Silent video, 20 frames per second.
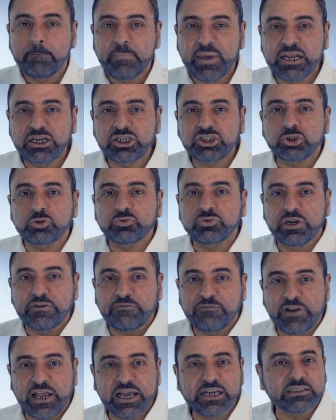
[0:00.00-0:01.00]
Men should
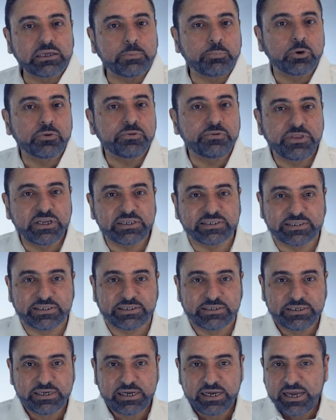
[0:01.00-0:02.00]
reflect upon
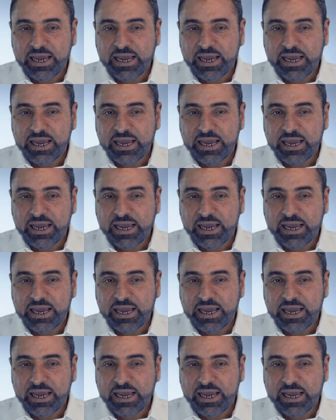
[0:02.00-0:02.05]
this